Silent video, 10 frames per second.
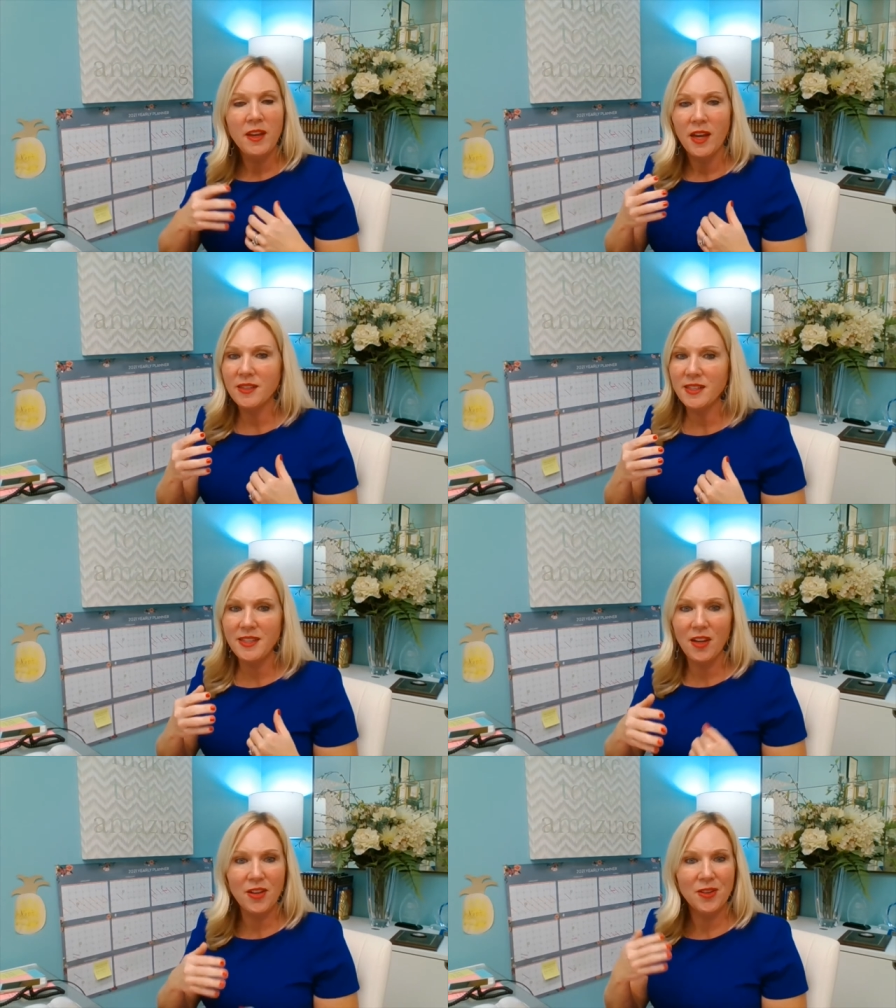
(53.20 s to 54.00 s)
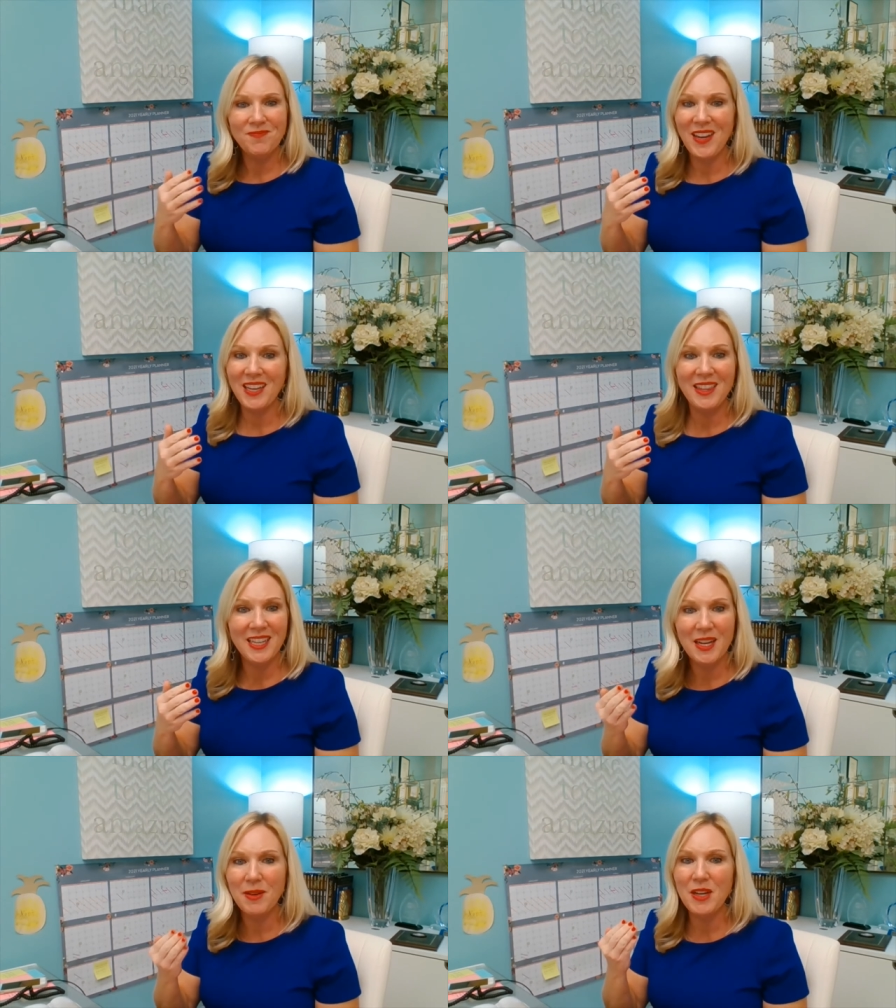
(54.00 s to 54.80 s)
As a seller, I think
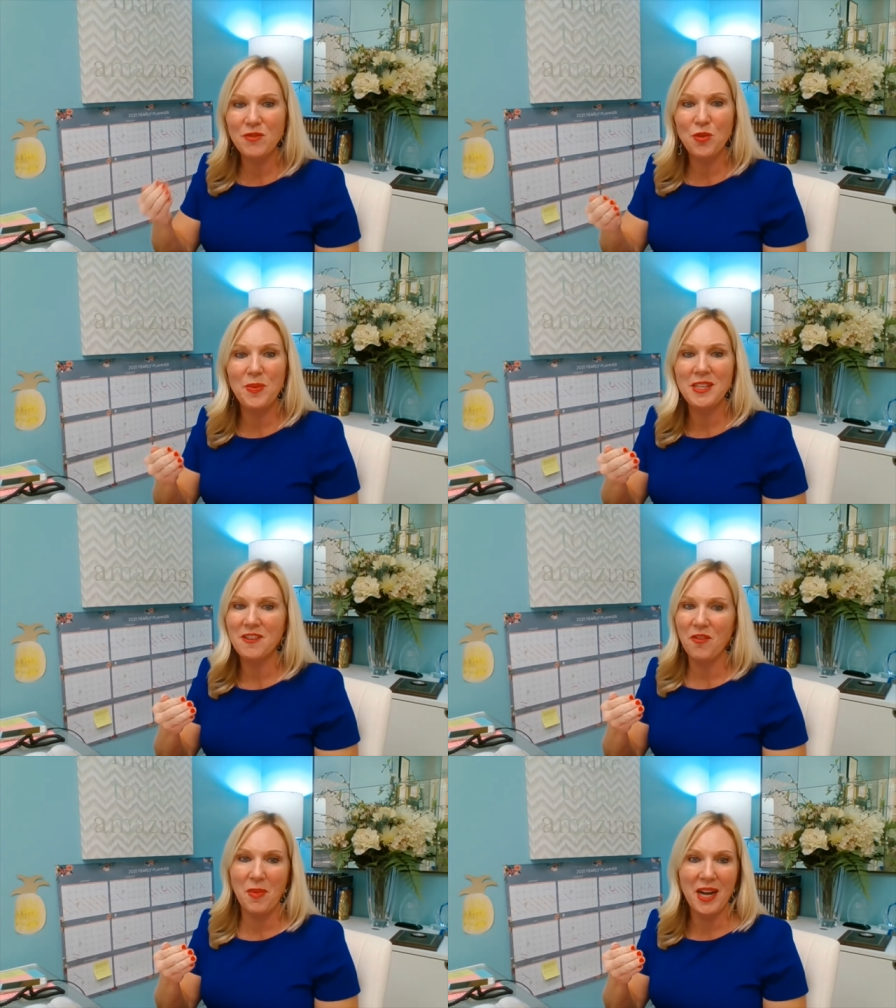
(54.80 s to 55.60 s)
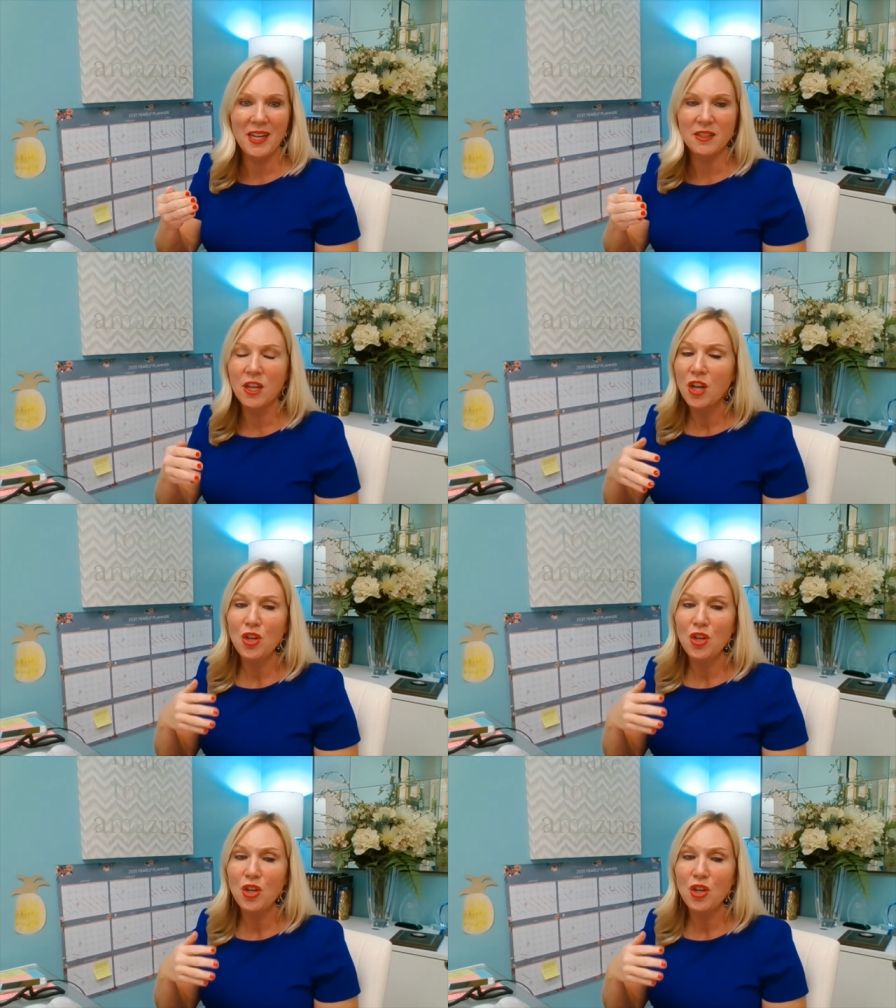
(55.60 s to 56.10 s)
it gives you peace of mind.